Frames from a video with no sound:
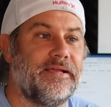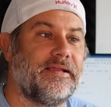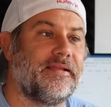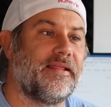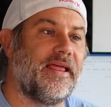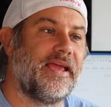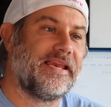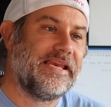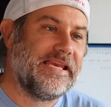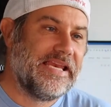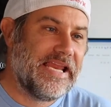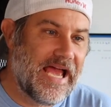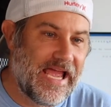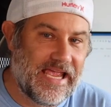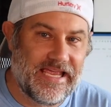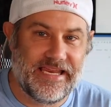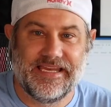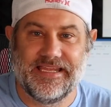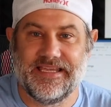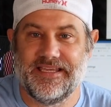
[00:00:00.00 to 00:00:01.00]
like
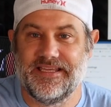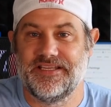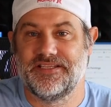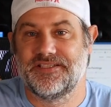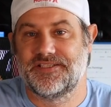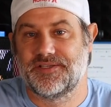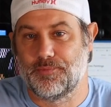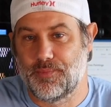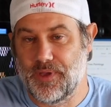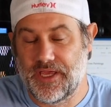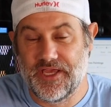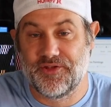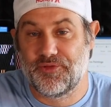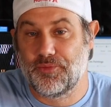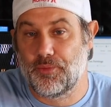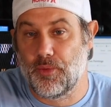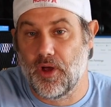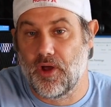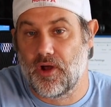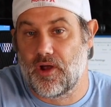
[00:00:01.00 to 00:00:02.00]
90s
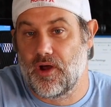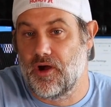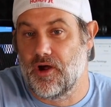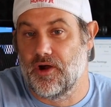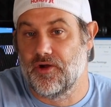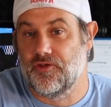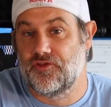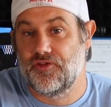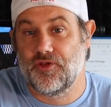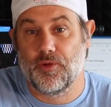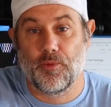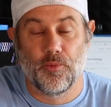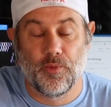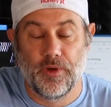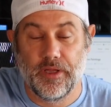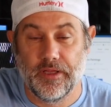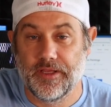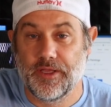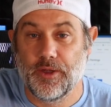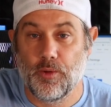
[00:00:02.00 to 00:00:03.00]
baseball cards that
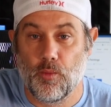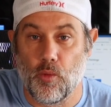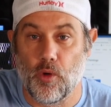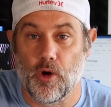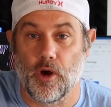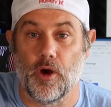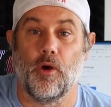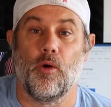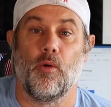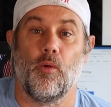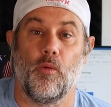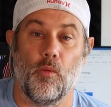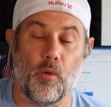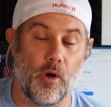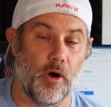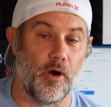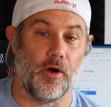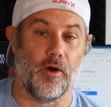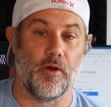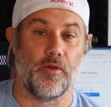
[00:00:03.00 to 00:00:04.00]
really weren't
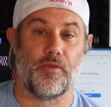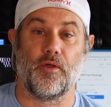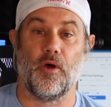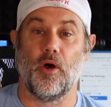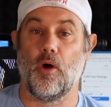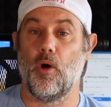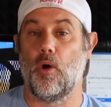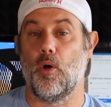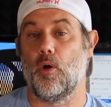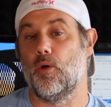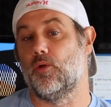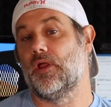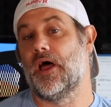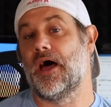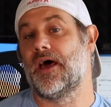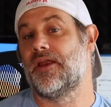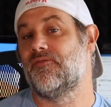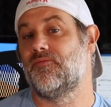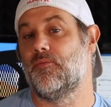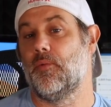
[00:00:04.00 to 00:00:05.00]
worth a whole
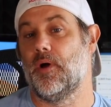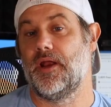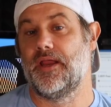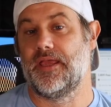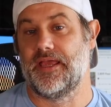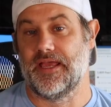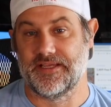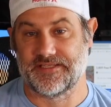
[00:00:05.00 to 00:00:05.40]
lot of money.